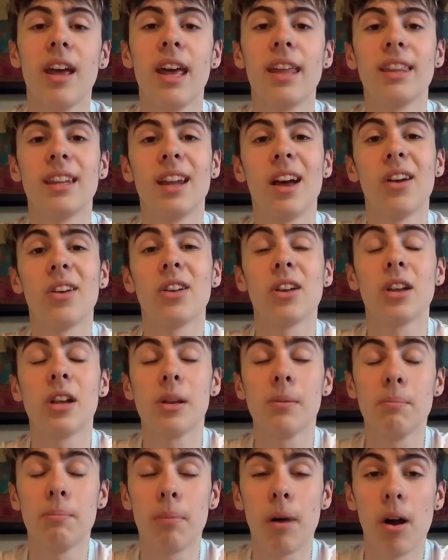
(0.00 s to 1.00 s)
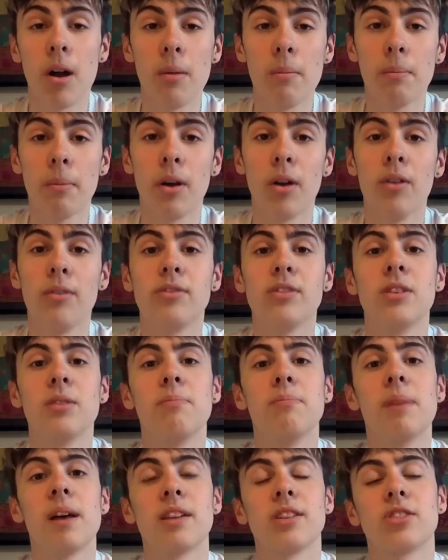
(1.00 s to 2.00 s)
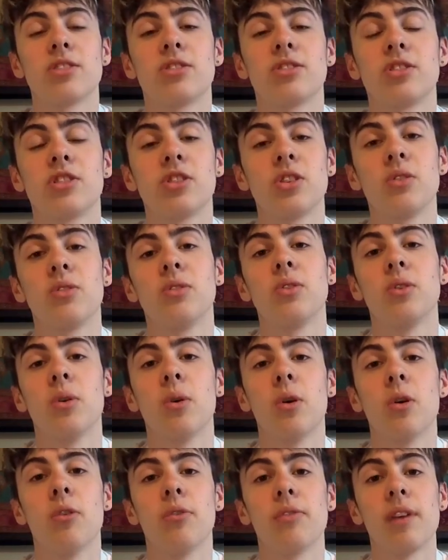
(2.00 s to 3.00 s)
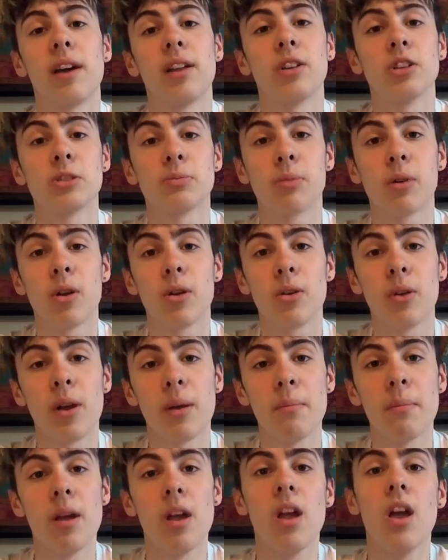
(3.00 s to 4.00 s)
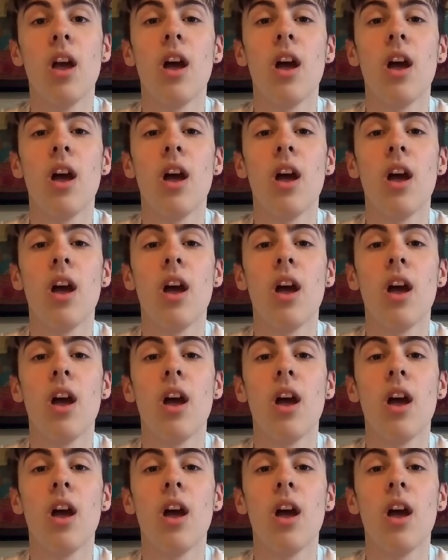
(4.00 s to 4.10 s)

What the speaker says: and then how you can combine both to best suit your fat loss program.